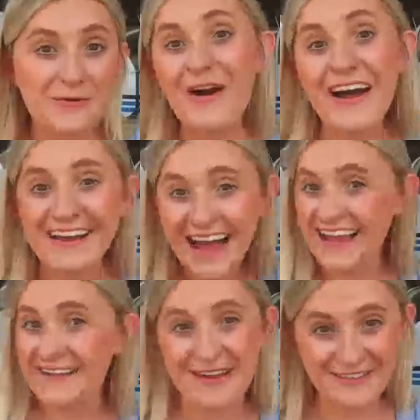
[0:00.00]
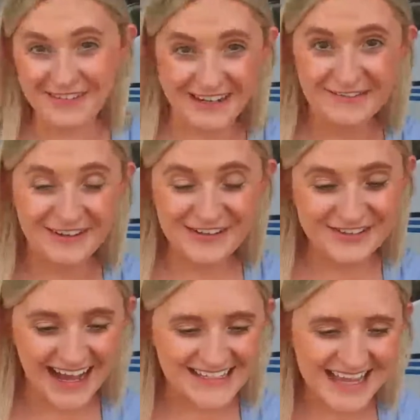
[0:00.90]
So one, I can make a video for you
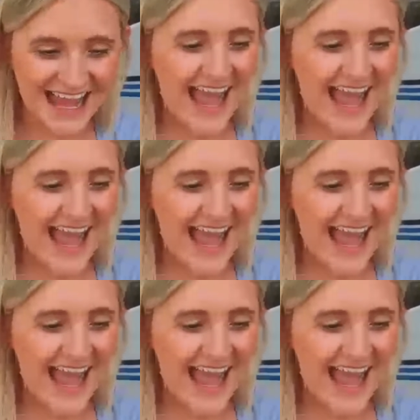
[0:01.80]
guys.